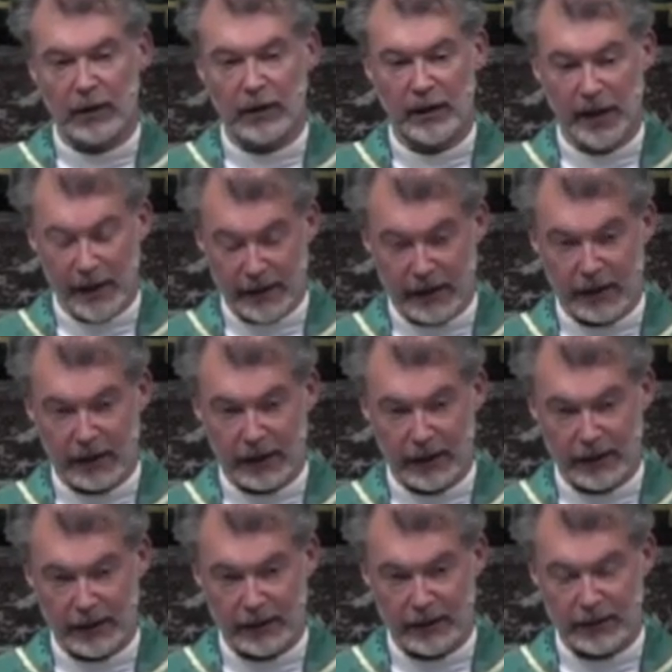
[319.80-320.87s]
And nothing
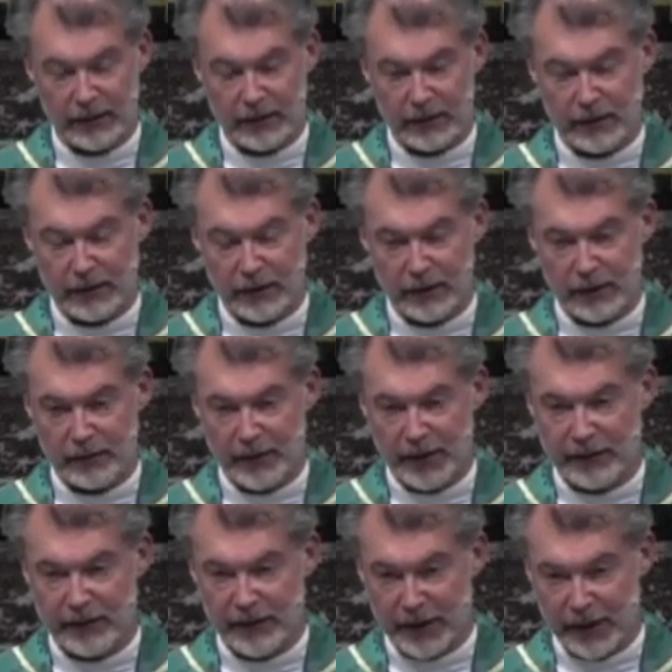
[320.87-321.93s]

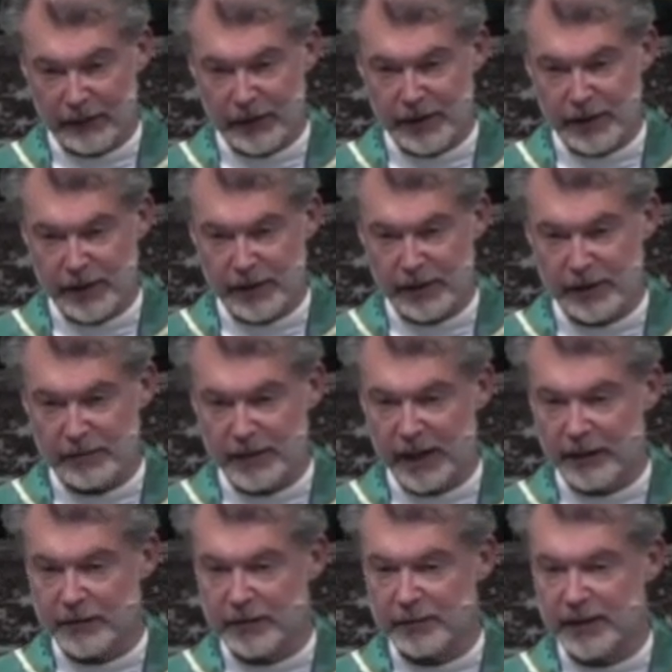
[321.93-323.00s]
about the conversation
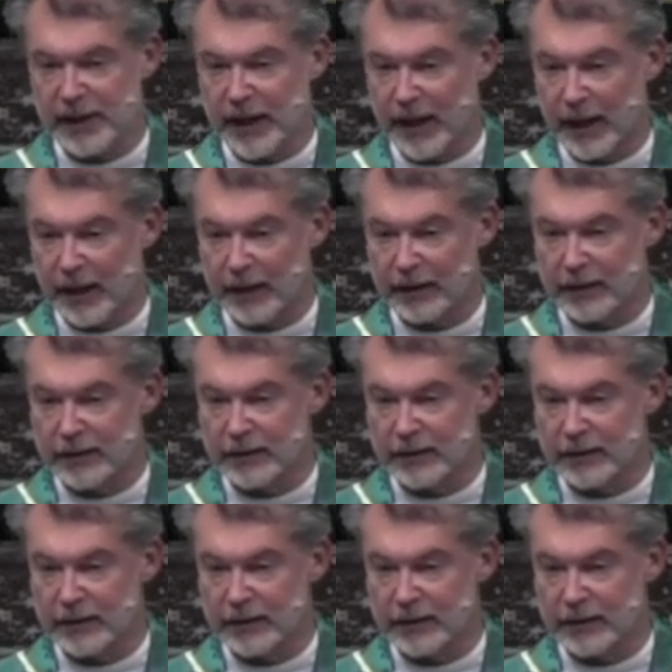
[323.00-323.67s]
about to be had